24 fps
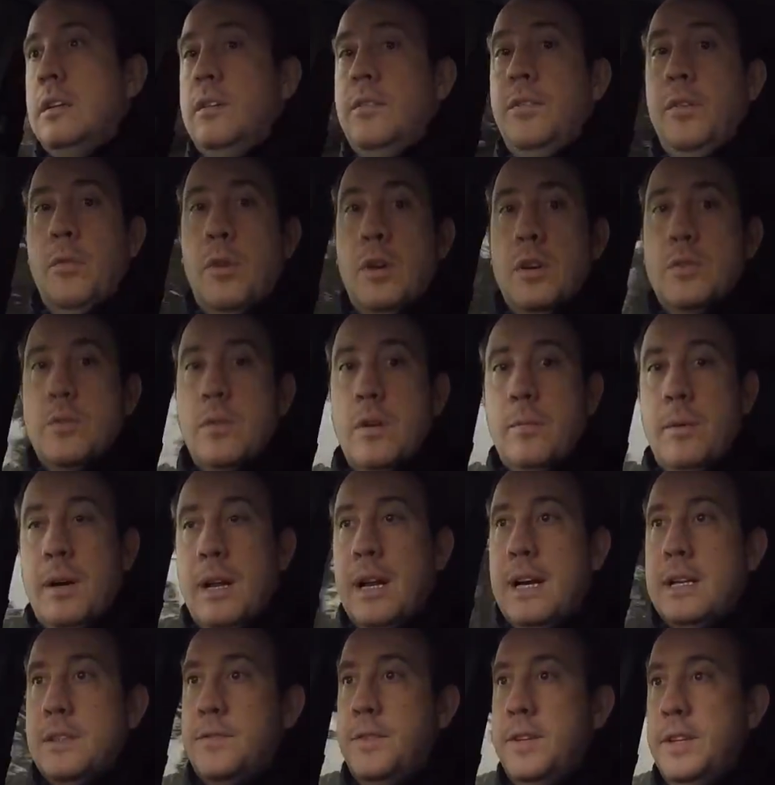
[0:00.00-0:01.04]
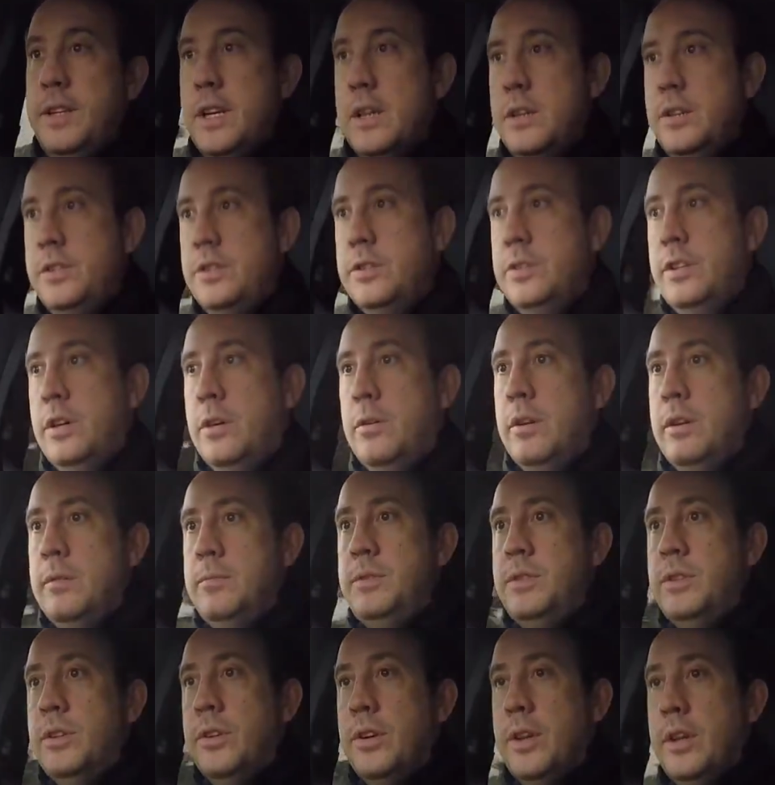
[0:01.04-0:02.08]
If you watch one of my last videos, you'll know what I'm
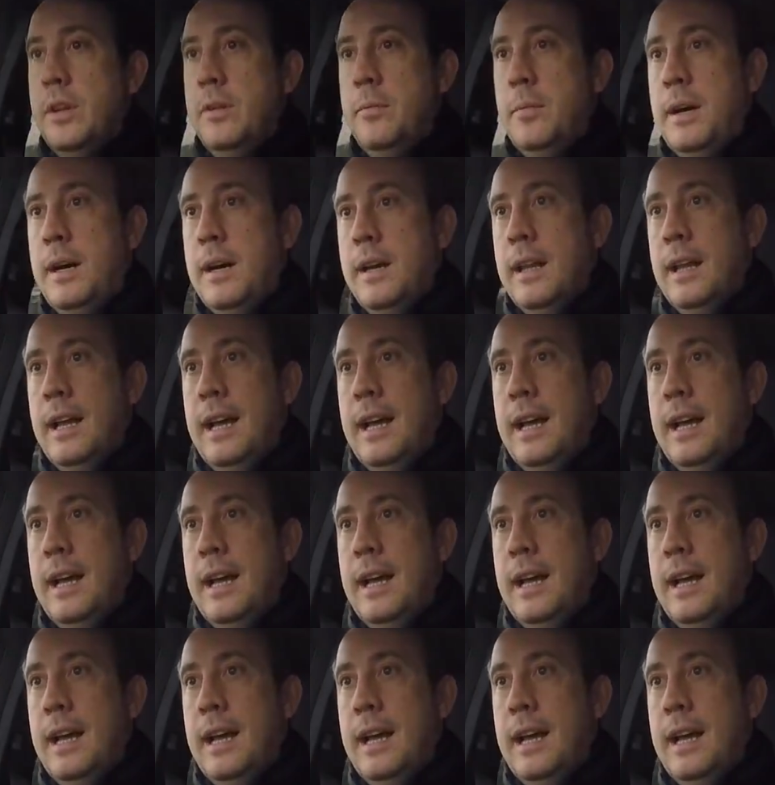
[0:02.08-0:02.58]
talking about